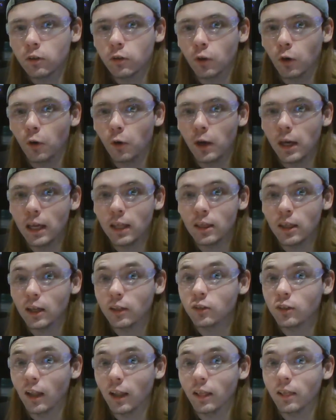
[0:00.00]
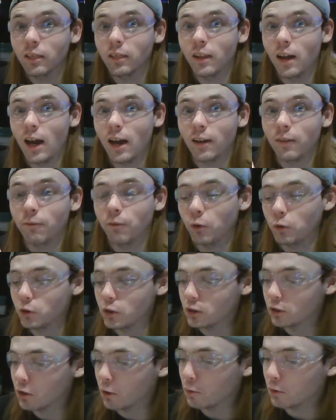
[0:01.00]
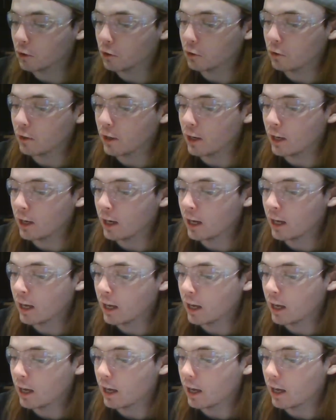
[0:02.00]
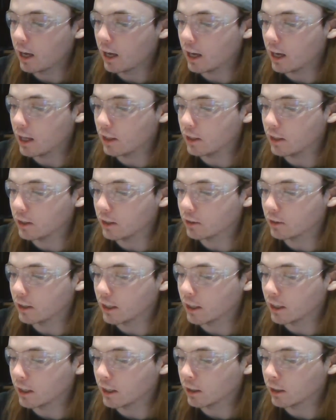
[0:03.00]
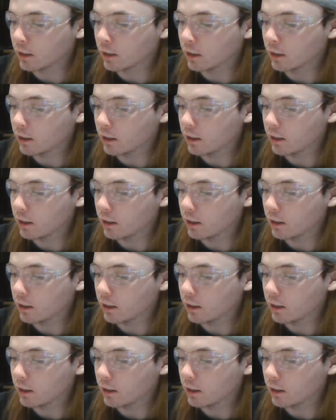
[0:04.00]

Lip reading: So there's a lot of voltage going through there, and this thing